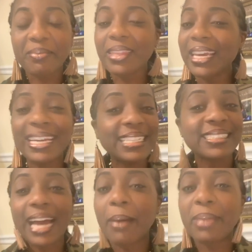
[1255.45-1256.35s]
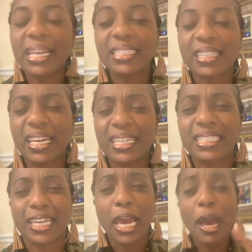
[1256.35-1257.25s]
it does not mean it's
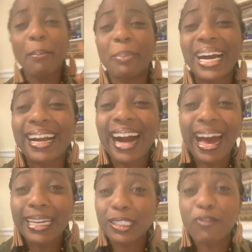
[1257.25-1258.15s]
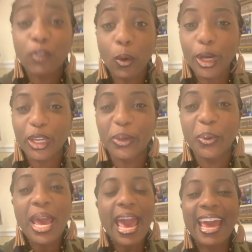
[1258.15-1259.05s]
easy, but God is for you.
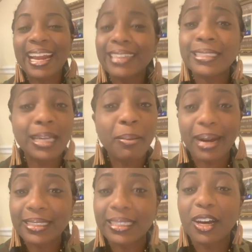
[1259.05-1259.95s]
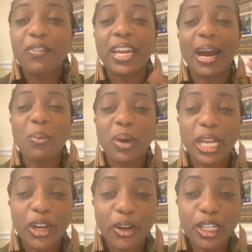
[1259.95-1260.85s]
And I tell myself, and I want
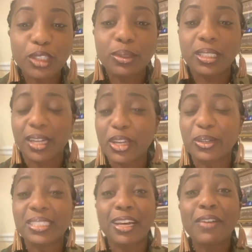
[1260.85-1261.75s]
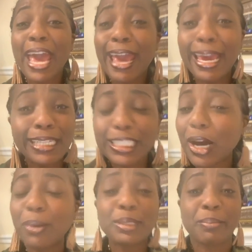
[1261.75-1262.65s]
to encourage you to tell yourself, He
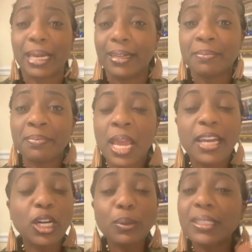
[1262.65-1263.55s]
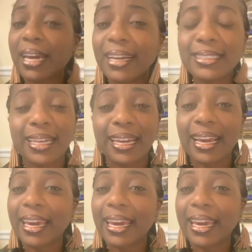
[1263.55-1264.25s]
chose me. Those days that it get